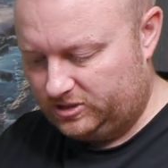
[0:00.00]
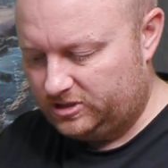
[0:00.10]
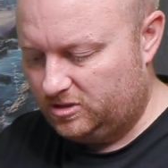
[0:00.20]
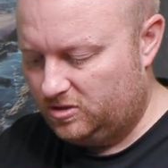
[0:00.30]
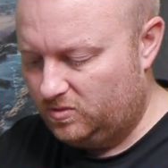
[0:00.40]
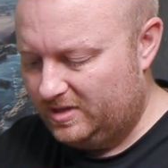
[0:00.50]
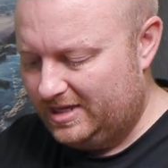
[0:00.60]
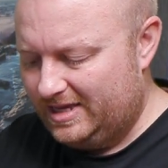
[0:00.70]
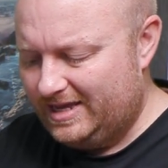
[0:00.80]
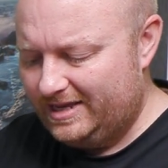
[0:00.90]
So
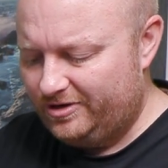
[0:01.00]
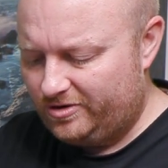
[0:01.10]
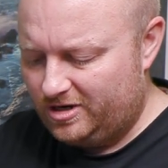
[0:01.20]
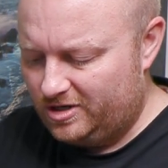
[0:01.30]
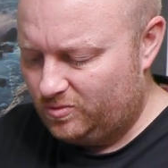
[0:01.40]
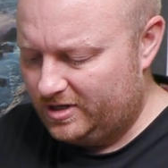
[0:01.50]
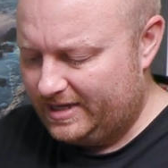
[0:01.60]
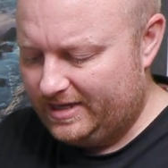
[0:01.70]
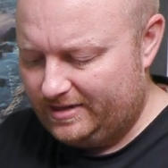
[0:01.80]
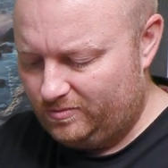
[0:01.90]
in your hardware
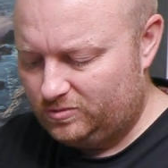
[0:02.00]
kit,